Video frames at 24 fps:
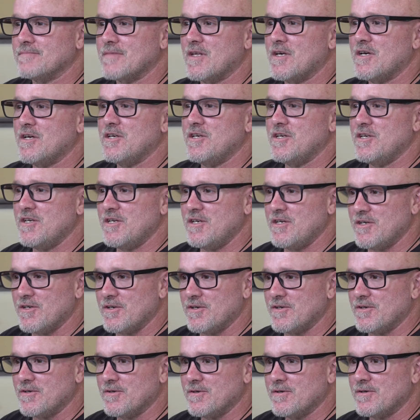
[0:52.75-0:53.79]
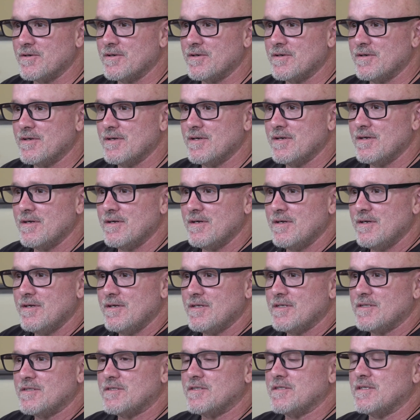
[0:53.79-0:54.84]
a year
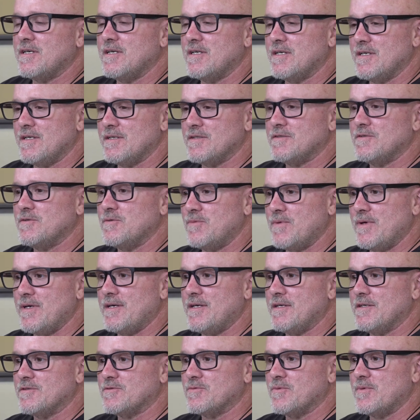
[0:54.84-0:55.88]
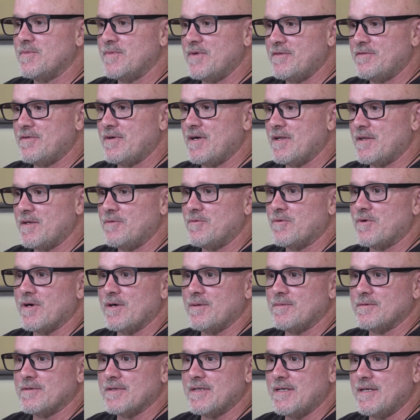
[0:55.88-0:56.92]
to get into Wings when we finally were
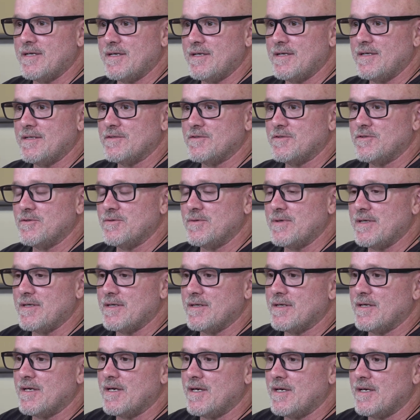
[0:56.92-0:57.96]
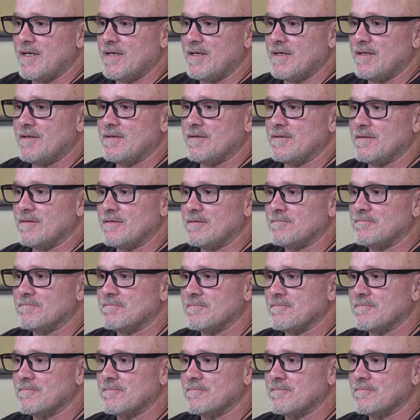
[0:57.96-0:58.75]
able to get into it. And